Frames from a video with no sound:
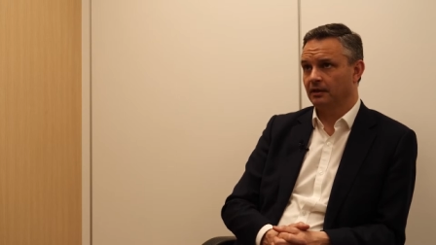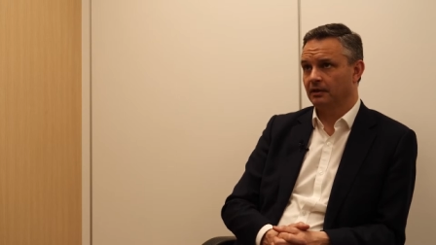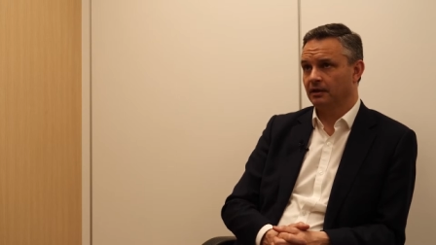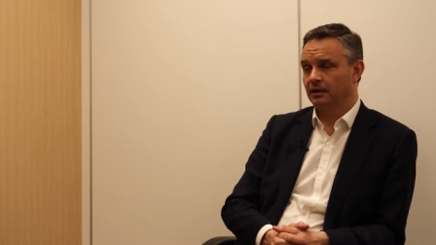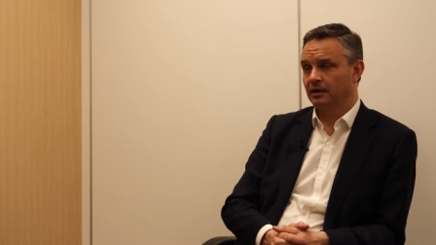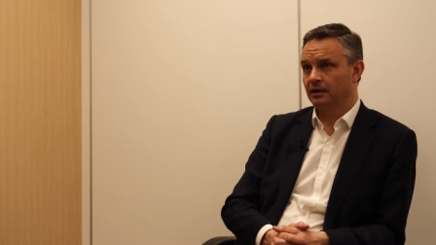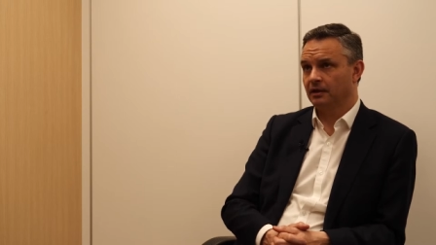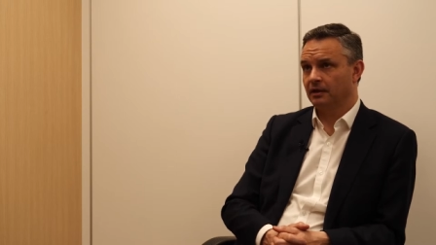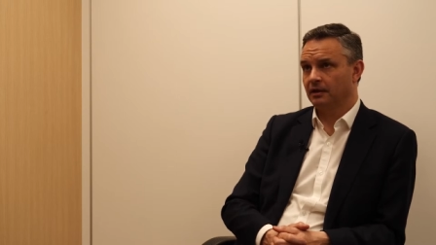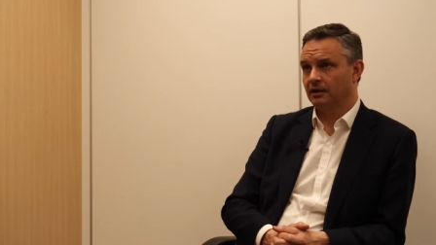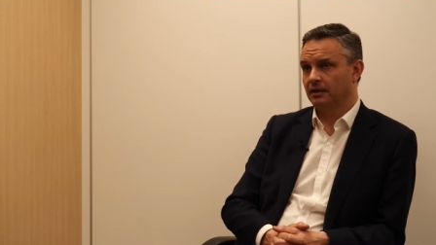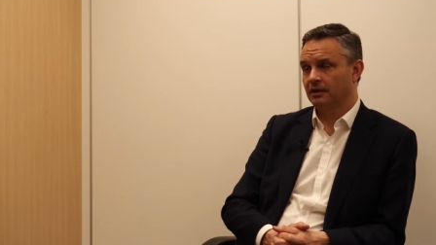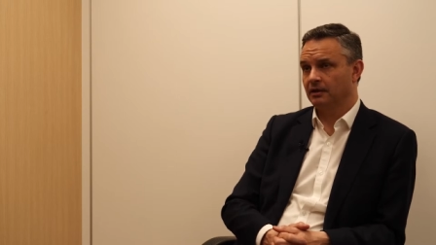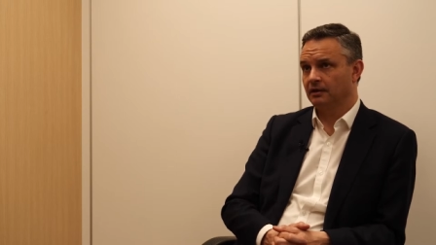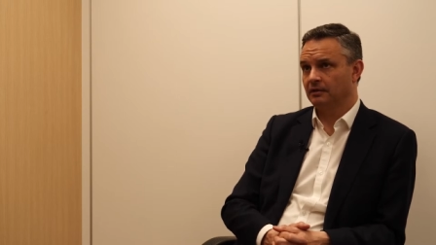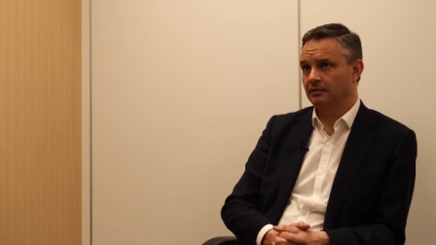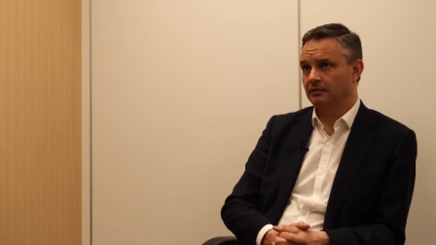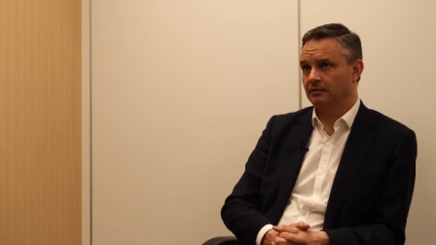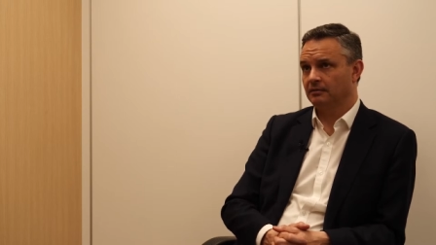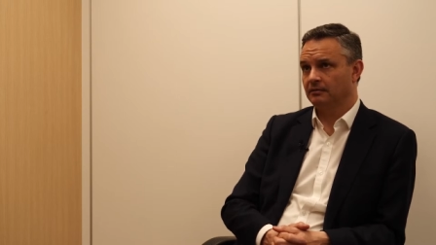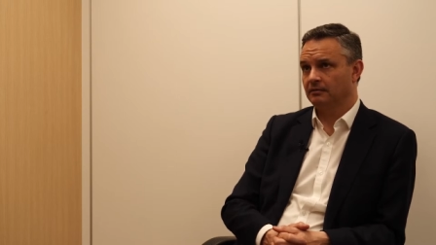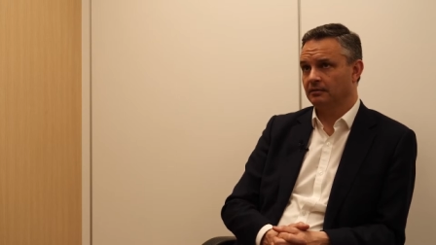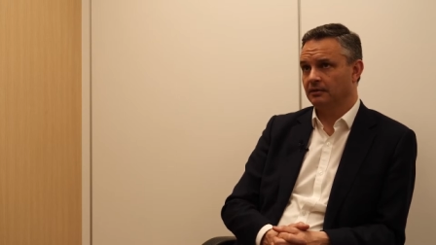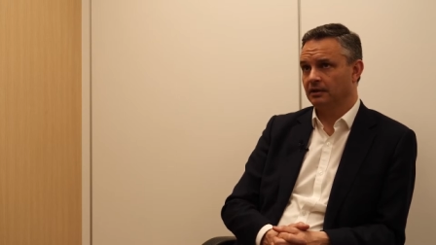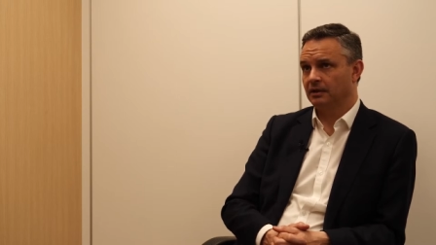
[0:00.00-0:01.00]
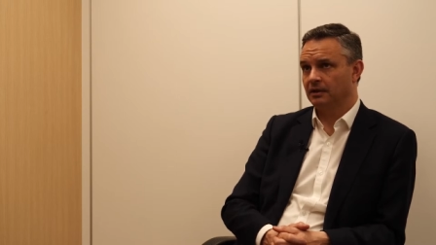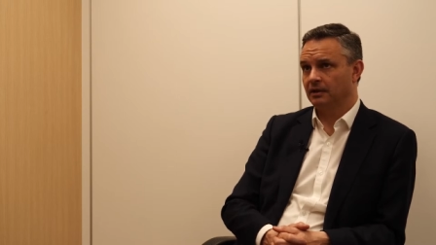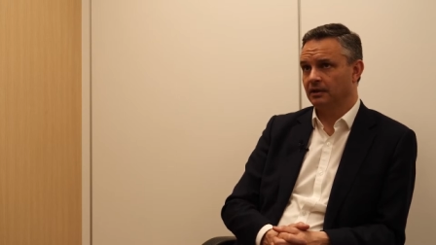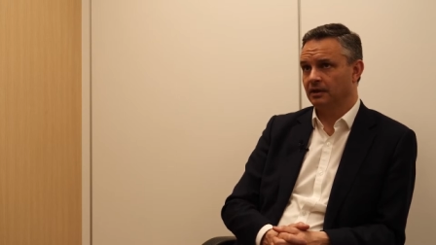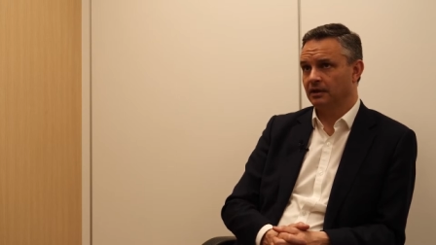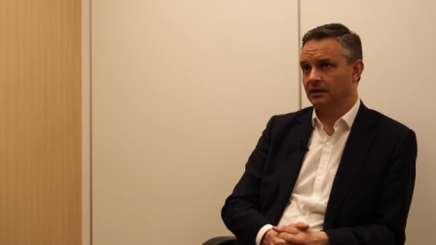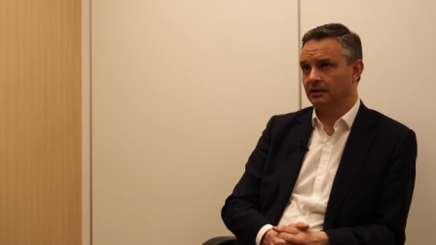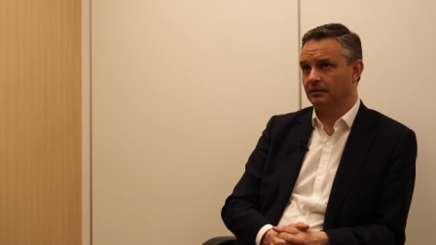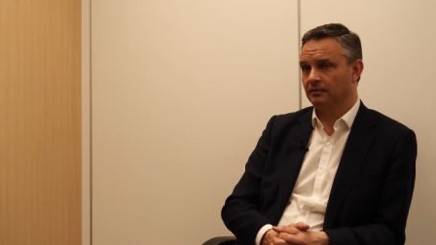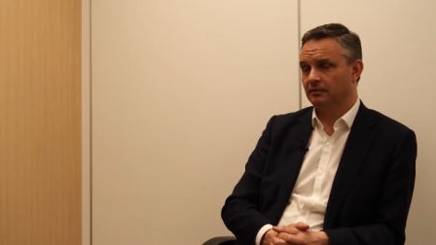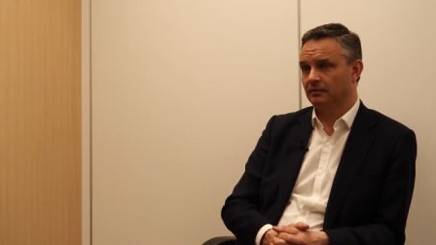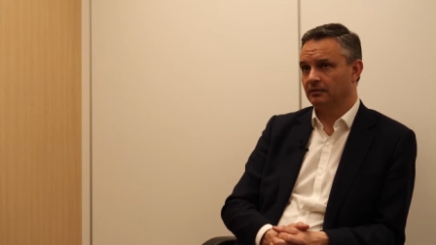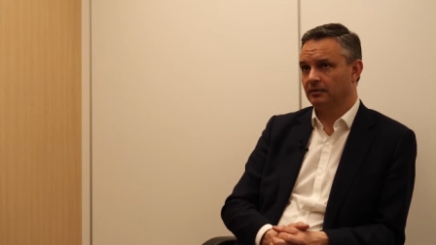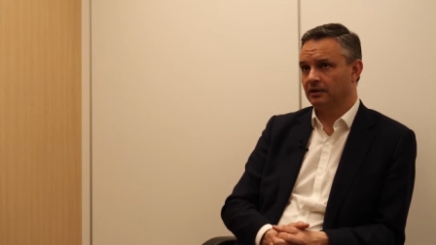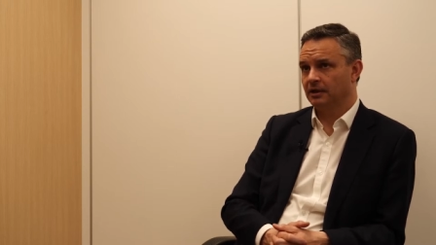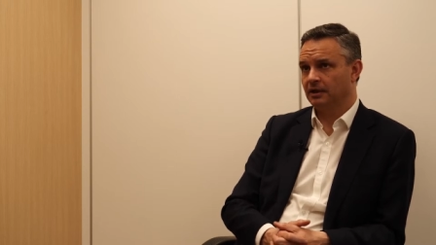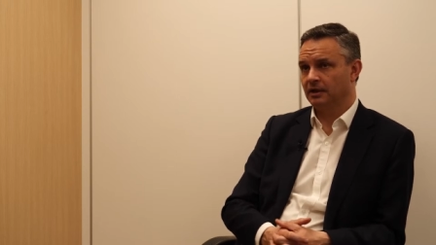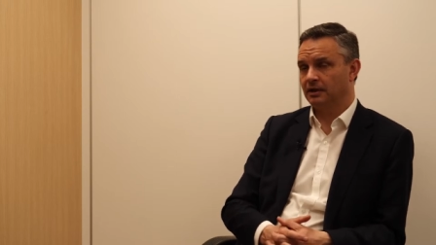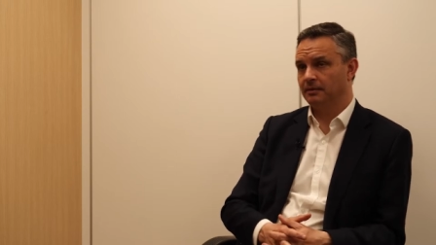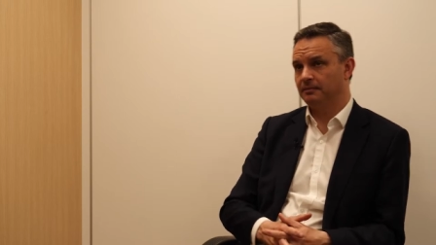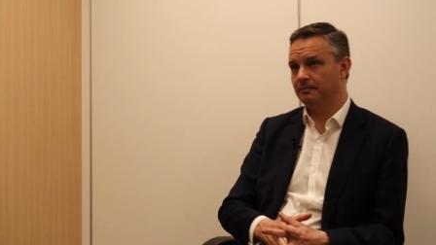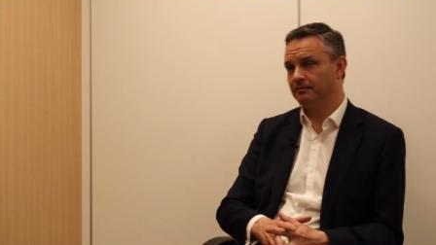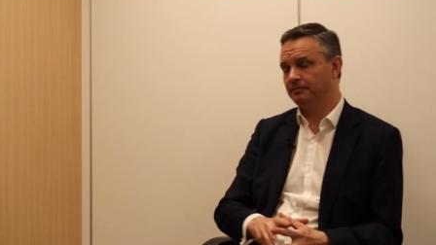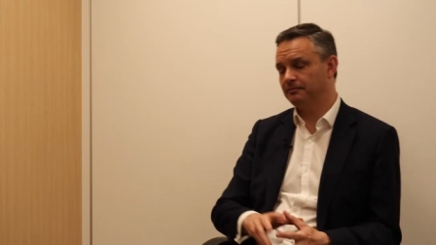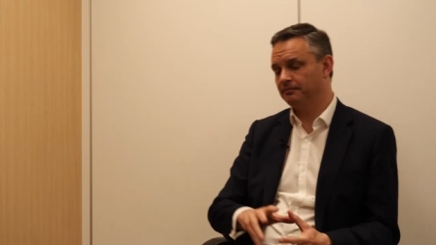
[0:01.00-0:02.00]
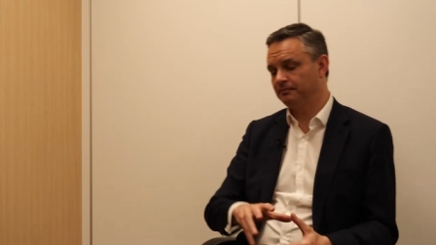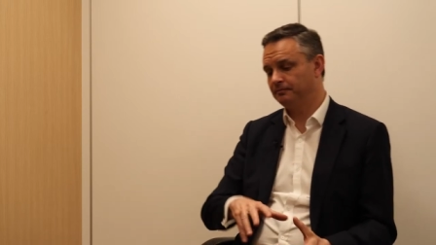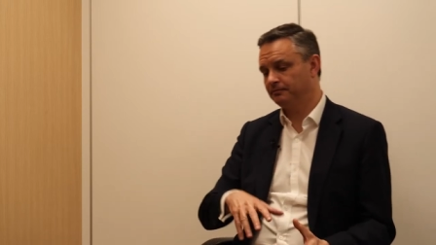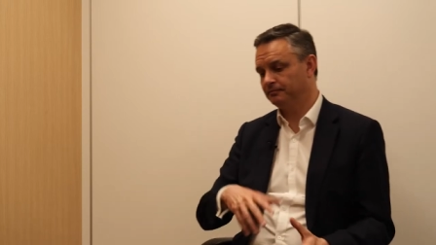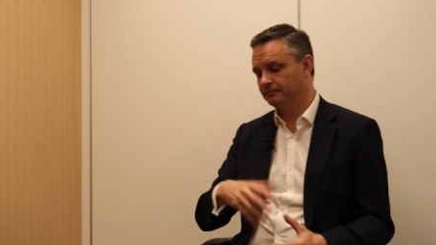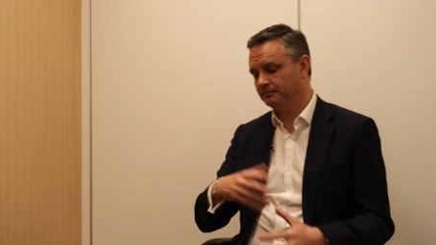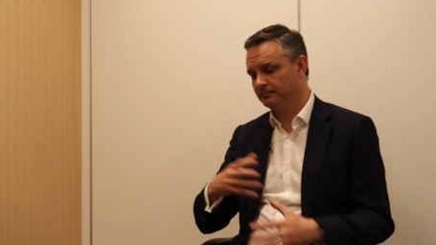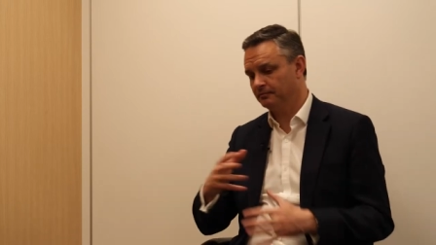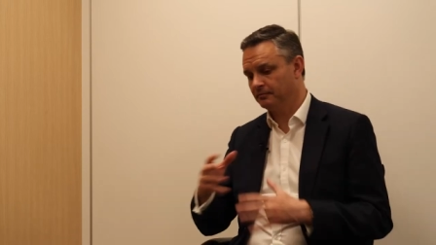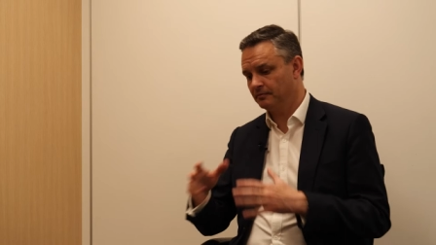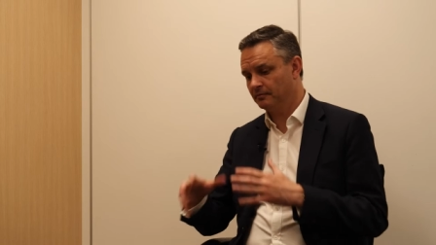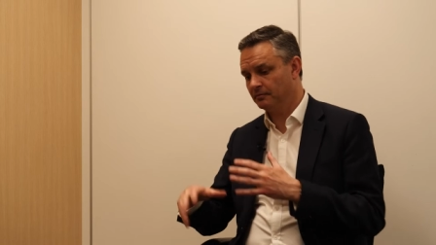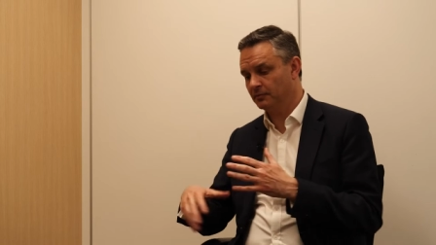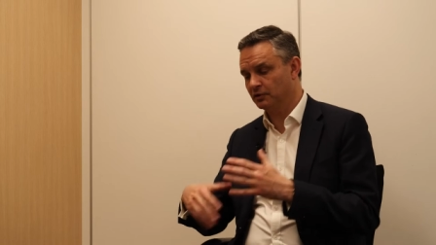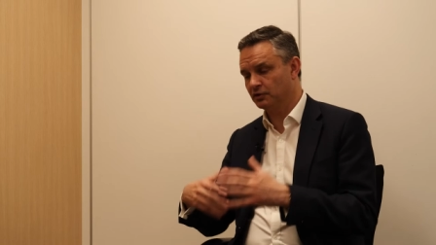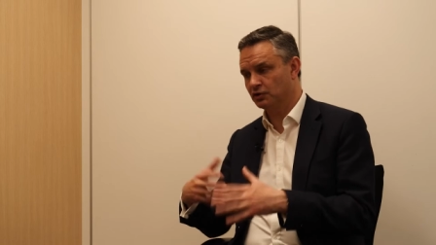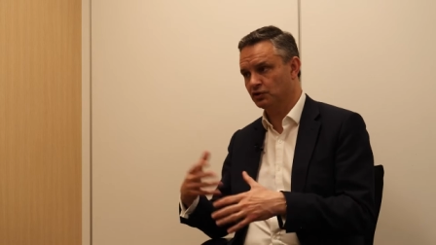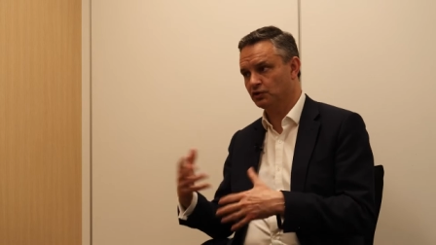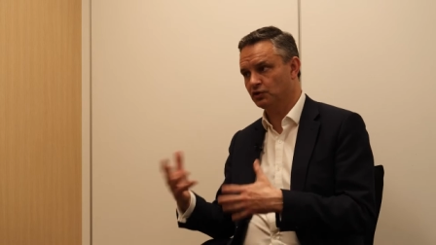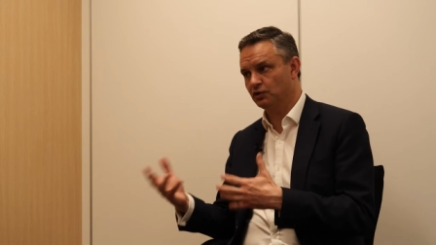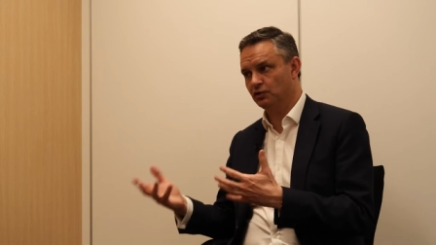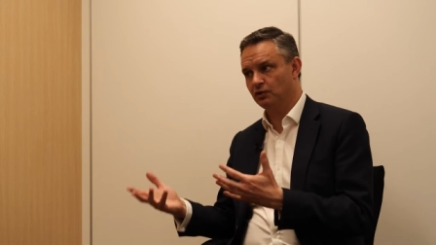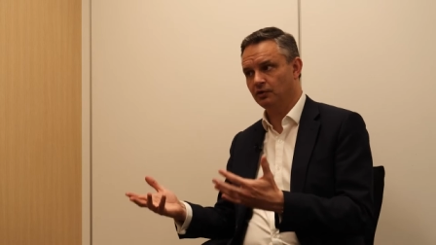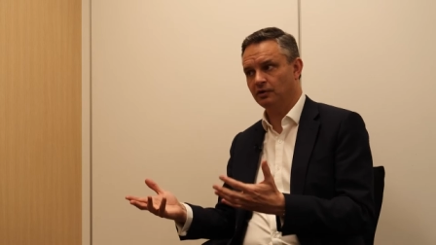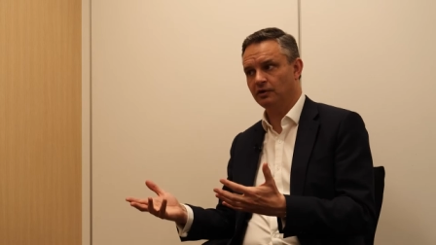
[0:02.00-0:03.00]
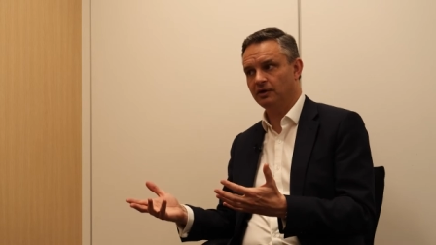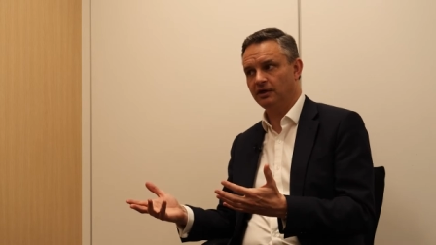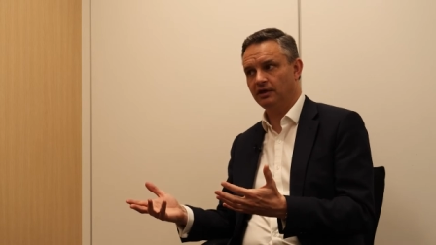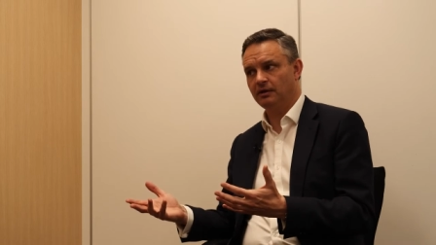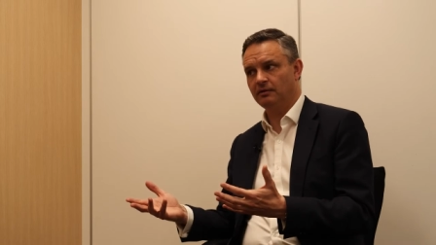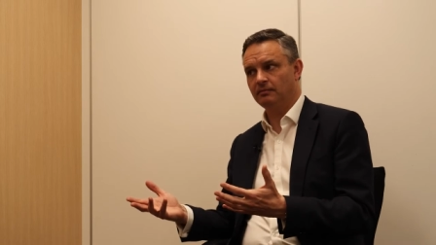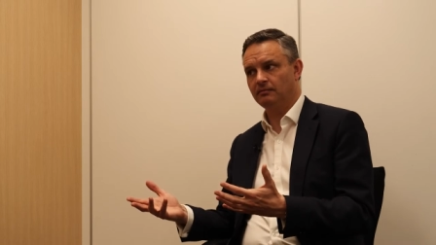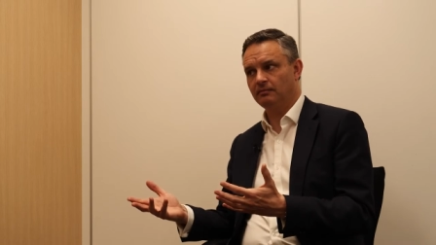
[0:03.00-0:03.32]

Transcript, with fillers: uh, uh um, mature